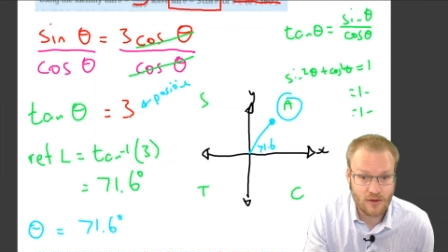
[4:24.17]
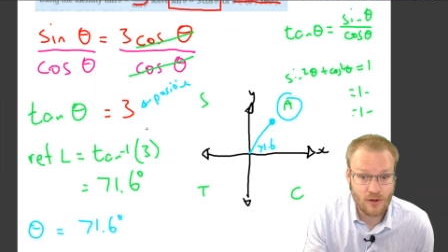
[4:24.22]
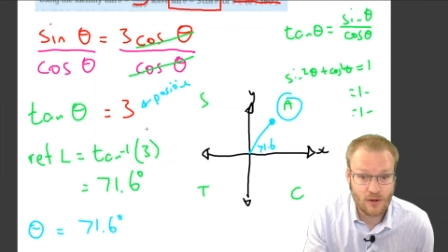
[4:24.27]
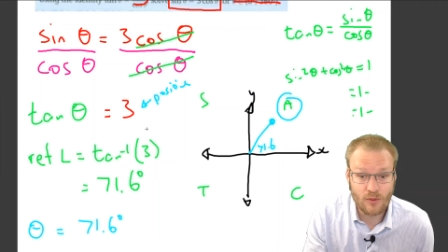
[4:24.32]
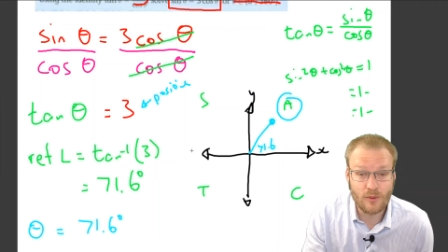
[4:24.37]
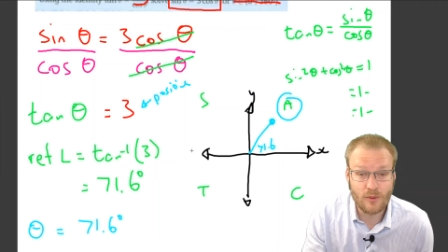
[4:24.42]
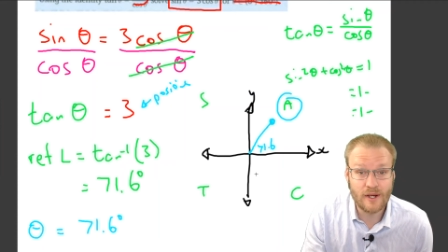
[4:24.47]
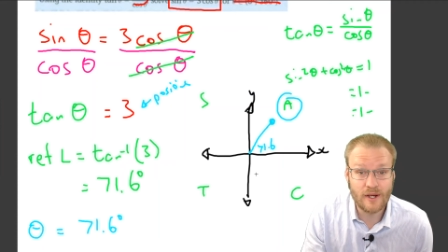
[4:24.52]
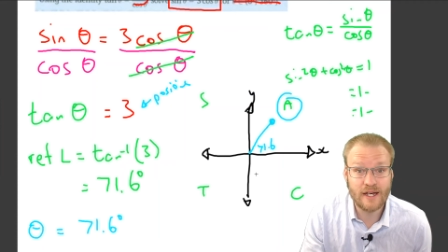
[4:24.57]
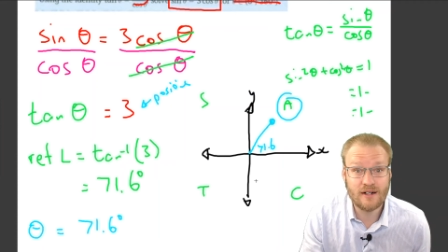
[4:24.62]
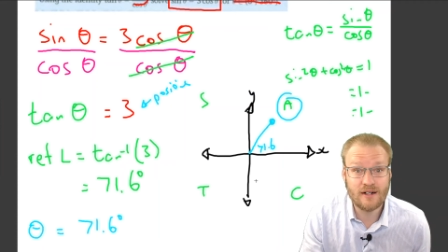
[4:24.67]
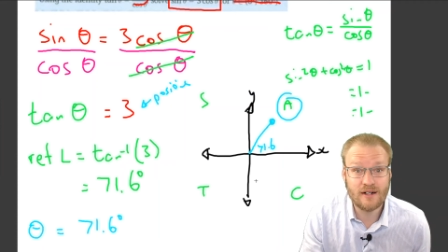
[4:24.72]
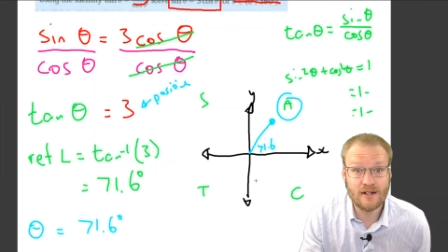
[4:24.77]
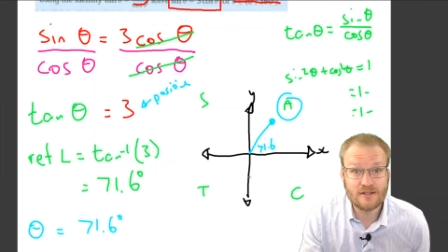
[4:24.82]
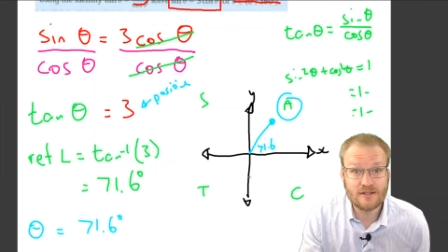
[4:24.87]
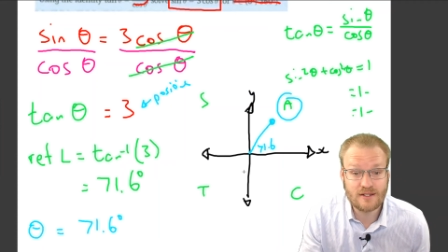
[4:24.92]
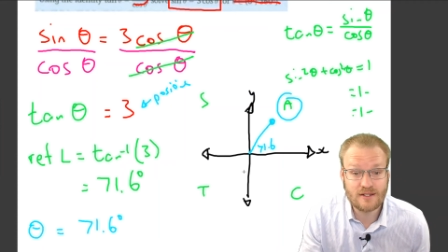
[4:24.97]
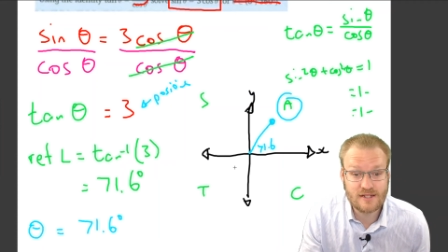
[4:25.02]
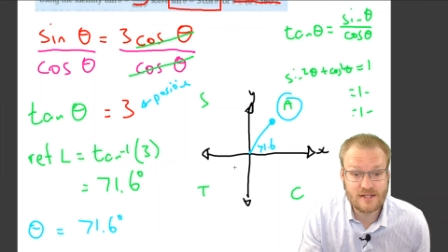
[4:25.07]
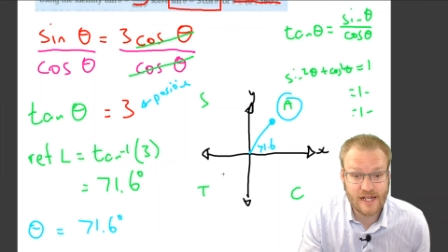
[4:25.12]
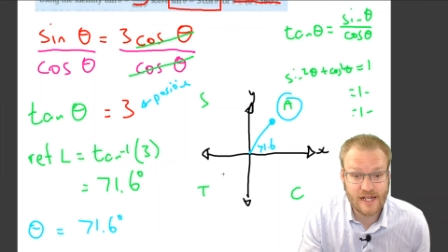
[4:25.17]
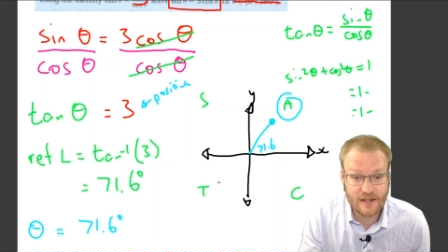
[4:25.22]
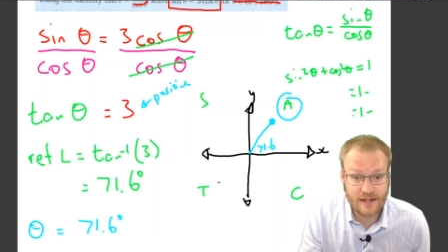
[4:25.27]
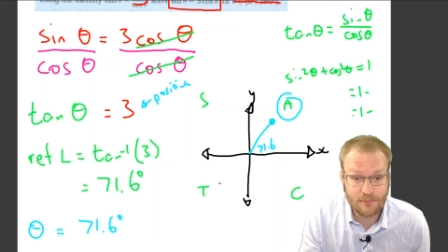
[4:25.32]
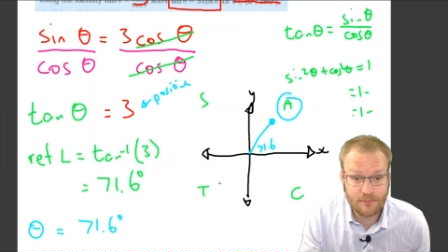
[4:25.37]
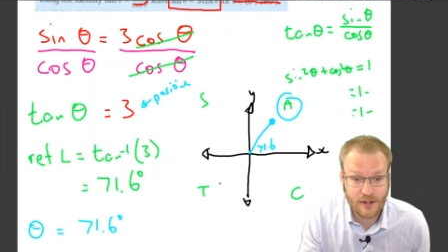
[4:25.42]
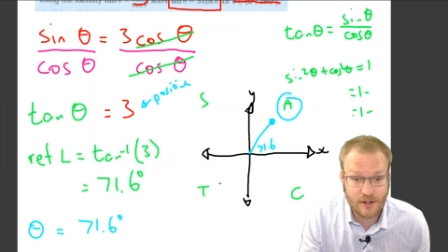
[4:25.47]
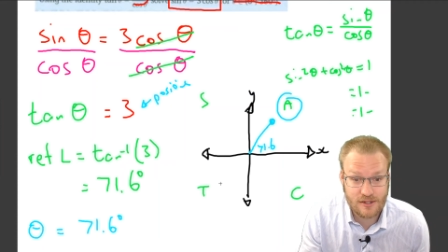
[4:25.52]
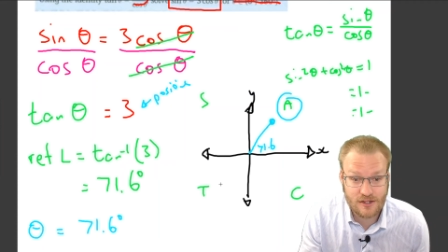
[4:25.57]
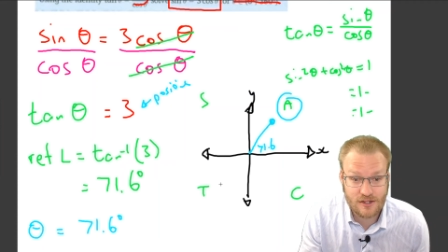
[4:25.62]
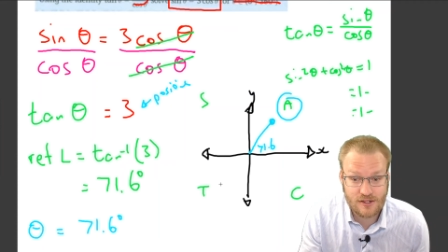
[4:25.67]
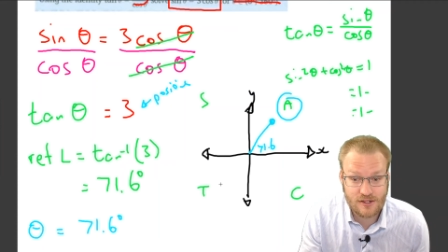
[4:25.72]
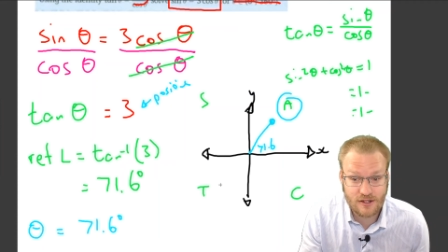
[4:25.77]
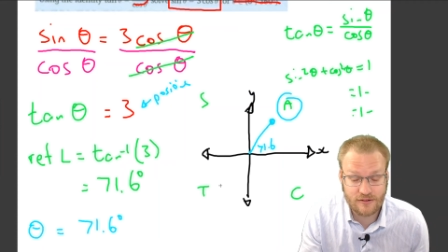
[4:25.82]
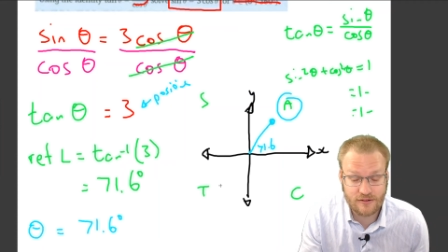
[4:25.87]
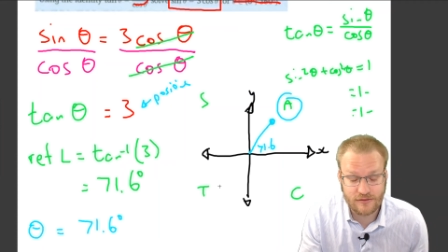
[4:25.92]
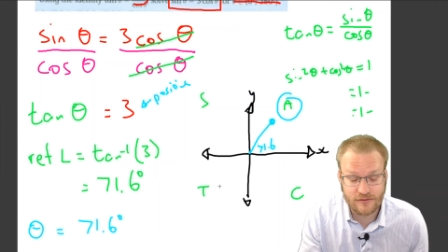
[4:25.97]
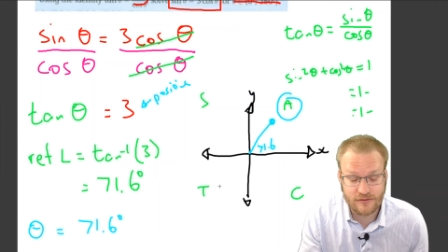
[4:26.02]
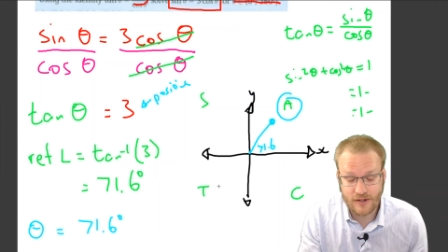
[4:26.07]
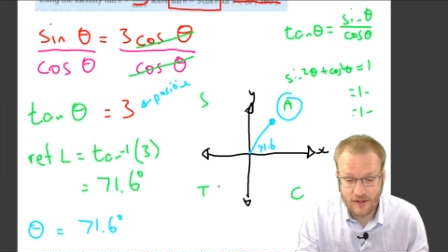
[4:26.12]
Where else is tan
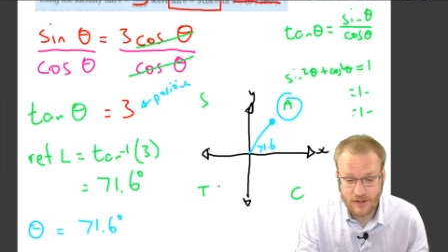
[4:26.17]
positive?